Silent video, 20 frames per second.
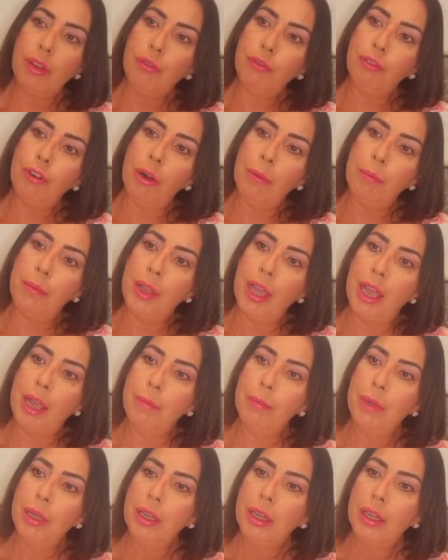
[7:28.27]
from
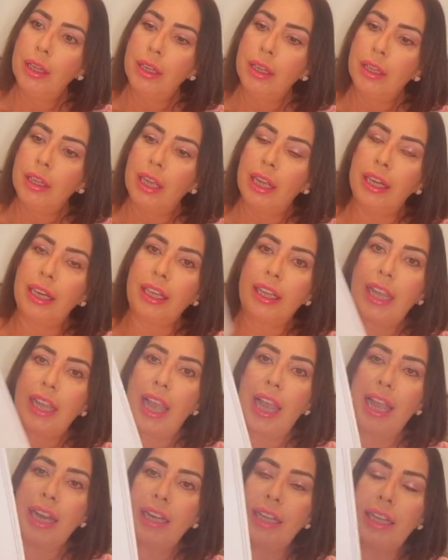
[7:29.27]
them, and
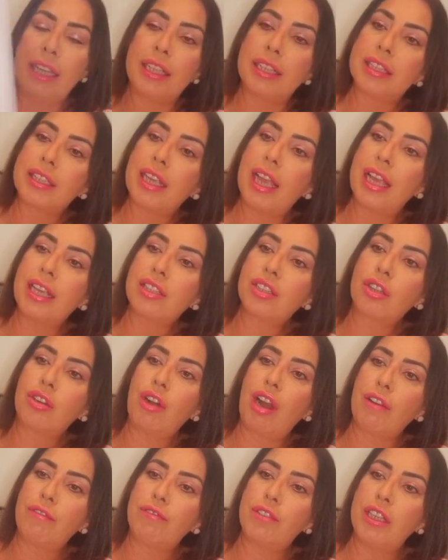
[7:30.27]
again it says
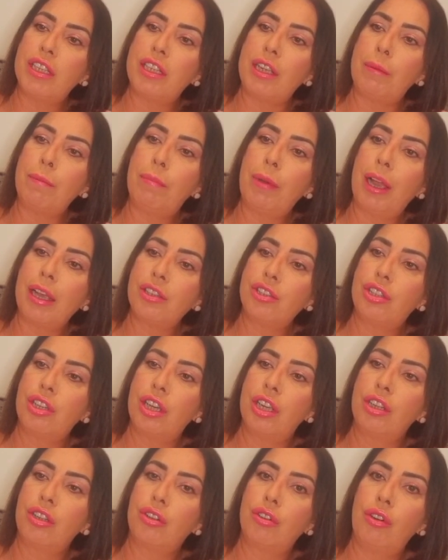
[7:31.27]
crafted in
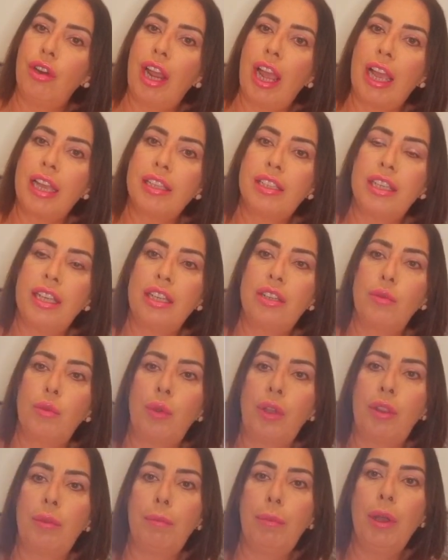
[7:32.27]
passion, created
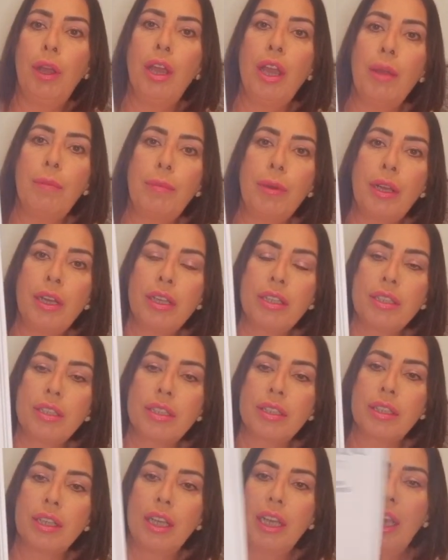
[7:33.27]
with
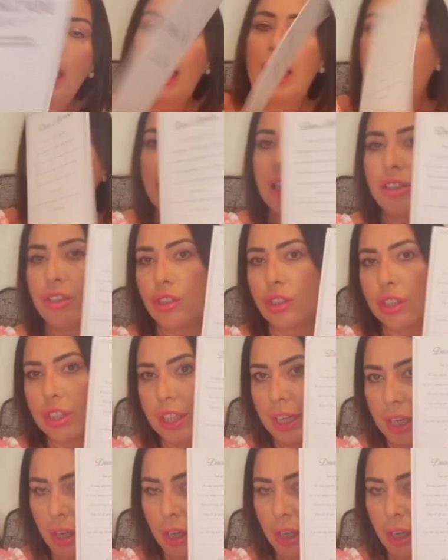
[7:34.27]
purpose, and there's just a